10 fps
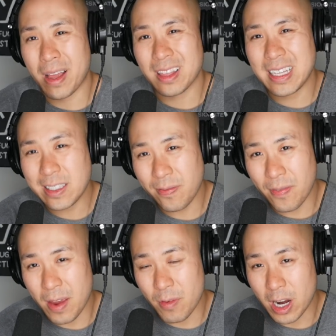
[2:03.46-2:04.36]
least
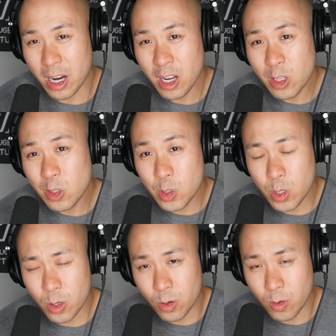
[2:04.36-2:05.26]
favorite
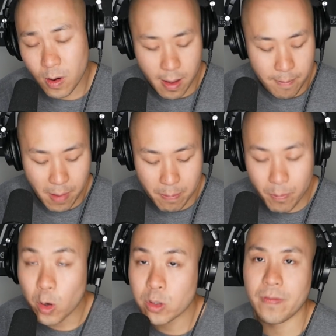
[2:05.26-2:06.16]
to my
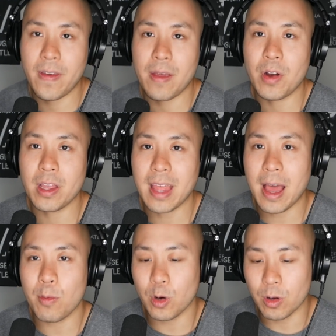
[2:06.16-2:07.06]
most favorite
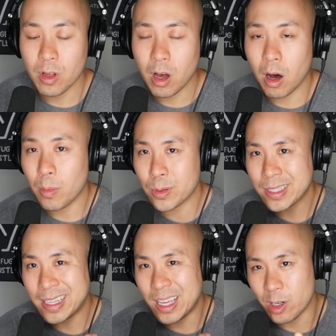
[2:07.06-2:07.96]
that will
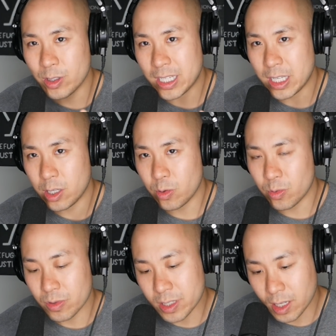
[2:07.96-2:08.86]
almost guarantee you
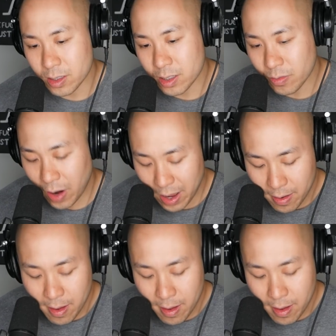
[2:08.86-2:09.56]
results, right?